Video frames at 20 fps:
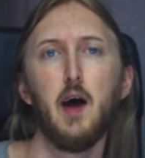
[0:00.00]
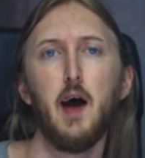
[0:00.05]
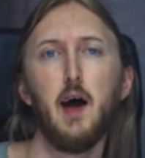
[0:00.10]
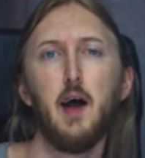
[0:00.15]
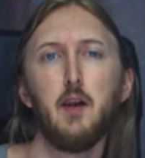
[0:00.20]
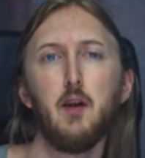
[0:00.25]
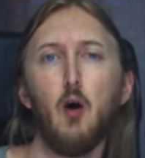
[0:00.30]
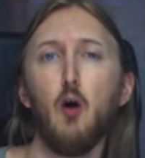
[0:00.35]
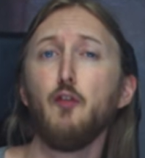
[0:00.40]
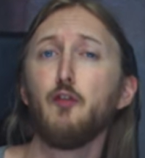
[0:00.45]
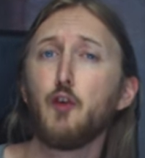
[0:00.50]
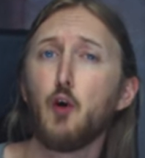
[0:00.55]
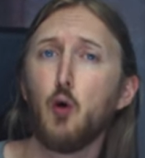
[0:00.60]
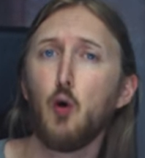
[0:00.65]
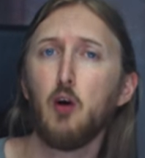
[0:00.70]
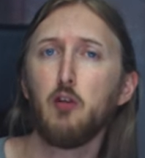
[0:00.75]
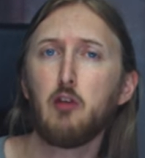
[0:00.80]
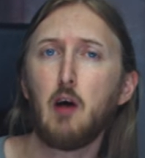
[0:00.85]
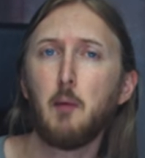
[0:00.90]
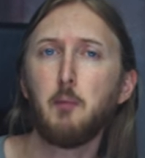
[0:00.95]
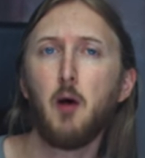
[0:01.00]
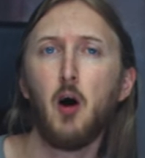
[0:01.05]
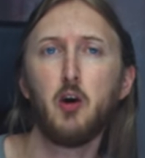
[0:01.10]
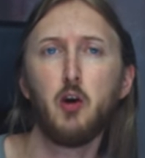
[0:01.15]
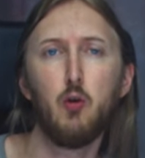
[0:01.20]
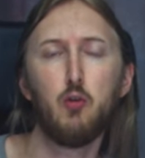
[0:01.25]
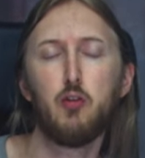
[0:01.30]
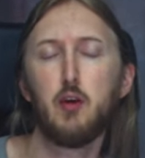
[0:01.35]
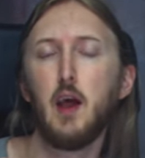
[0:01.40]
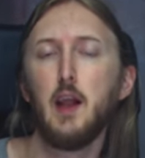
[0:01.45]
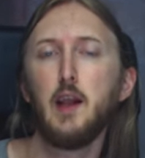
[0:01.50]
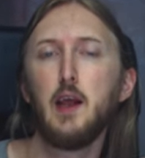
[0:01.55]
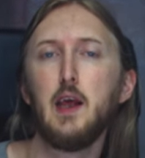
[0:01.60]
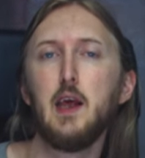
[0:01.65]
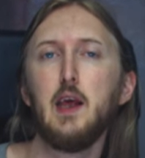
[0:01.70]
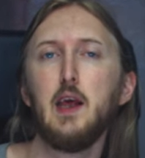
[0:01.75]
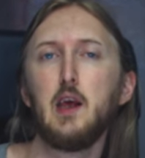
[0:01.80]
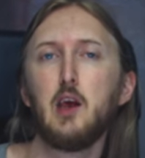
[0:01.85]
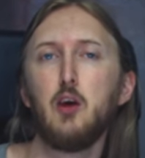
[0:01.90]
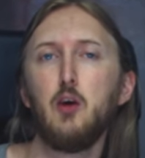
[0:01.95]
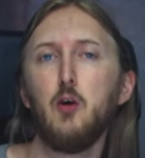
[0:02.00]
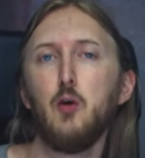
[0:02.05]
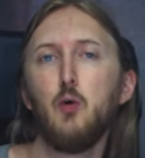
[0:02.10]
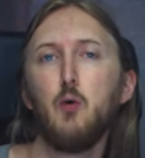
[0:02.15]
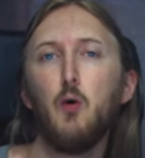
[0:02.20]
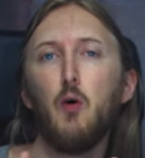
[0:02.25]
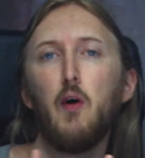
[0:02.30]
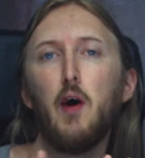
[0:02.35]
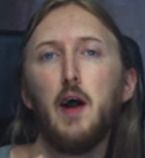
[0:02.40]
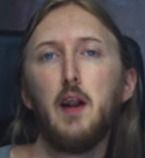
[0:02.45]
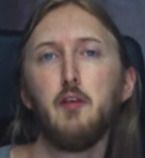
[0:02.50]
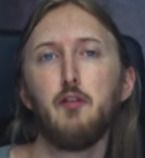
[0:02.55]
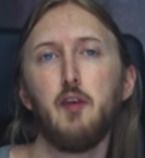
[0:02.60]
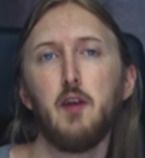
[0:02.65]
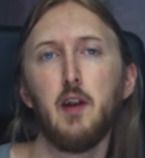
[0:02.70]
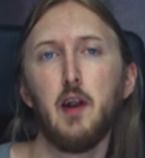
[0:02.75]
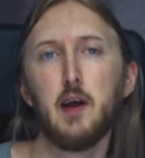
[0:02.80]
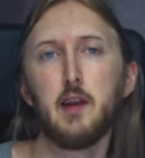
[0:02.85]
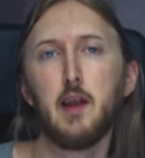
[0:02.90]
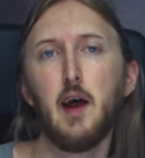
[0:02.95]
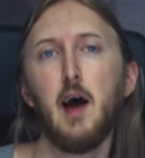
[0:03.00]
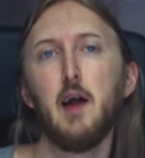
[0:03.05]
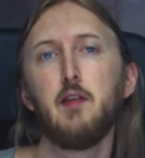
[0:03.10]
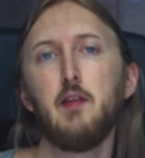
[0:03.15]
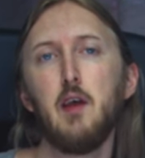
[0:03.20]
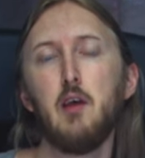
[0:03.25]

And of course, I'm not using any EQ or anything like that.